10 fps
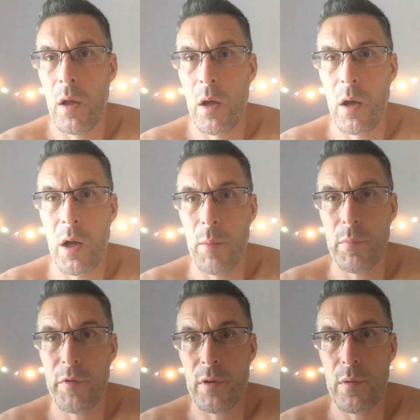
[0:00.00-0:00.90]

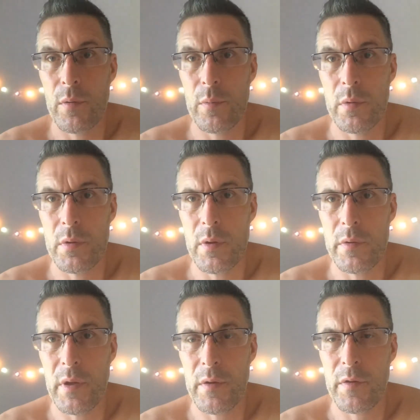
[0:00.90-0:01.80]
So
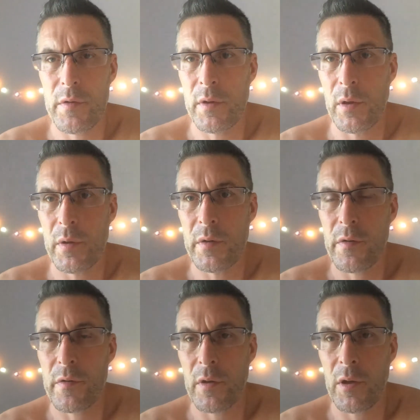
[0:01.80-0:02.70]
there's,
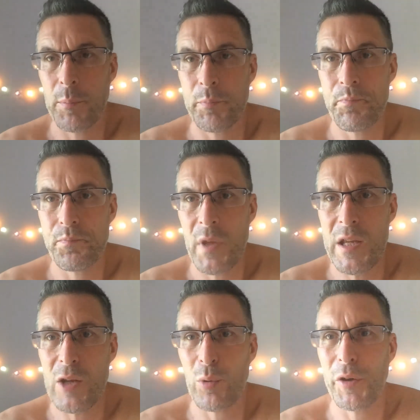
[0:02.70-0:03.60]
it's
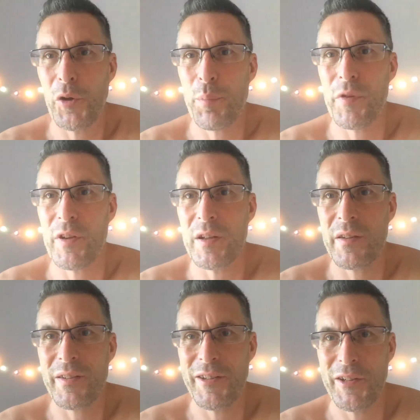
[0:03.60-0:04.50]
equal and
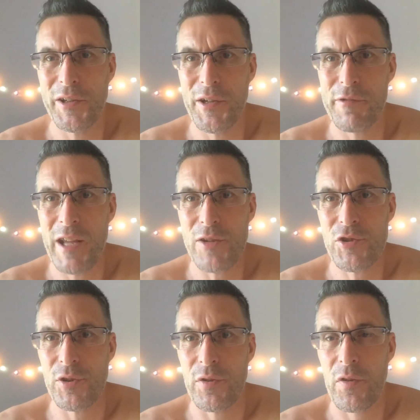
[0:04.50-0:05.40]
opposite
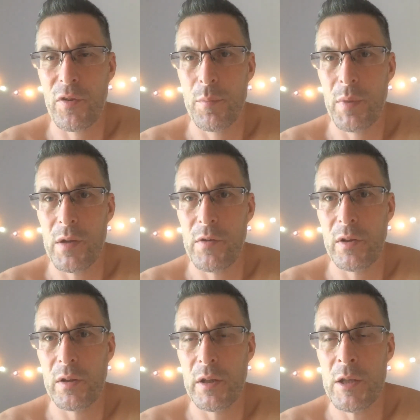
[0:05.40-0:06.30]
reactions,
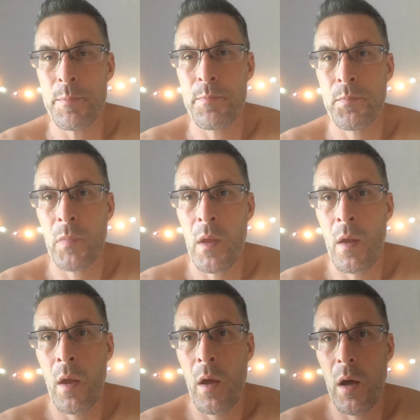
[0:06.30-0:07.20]
basically.
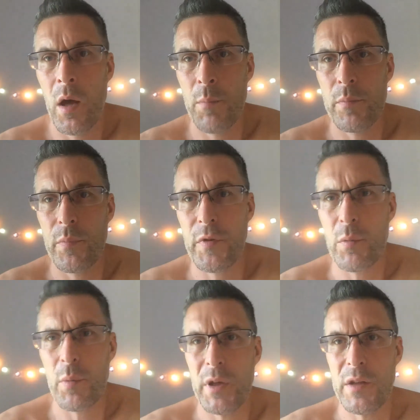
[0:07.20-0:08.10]
So
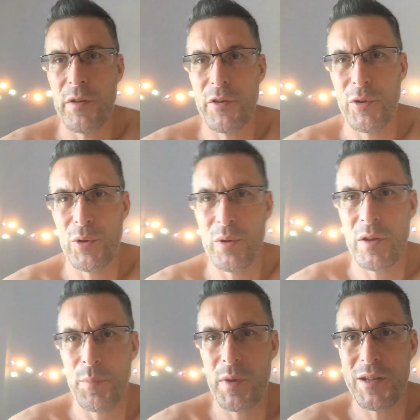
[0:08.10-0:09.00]
what we need to do
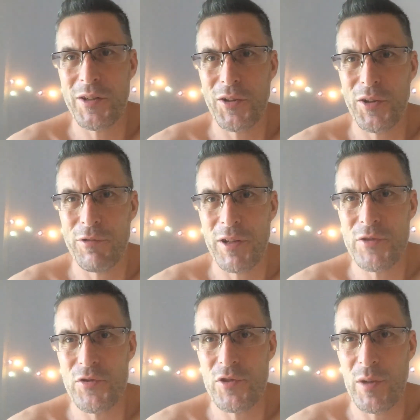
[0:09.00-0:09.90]
is make our
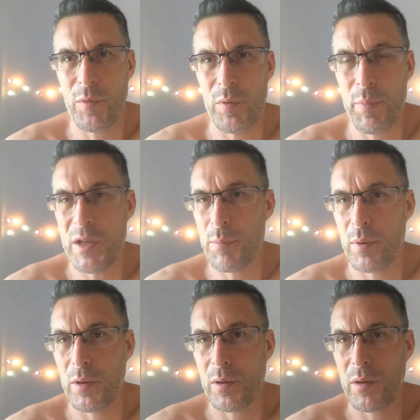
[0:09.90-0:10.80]
relationships with
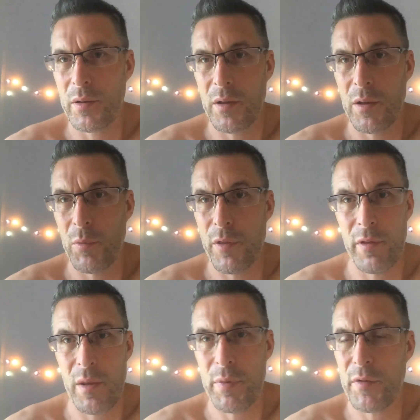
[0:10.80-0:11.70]
people, whether
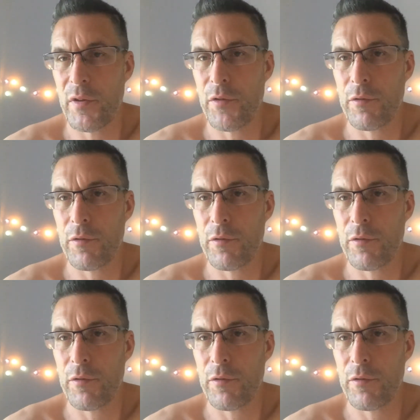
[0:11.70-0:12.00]
they're business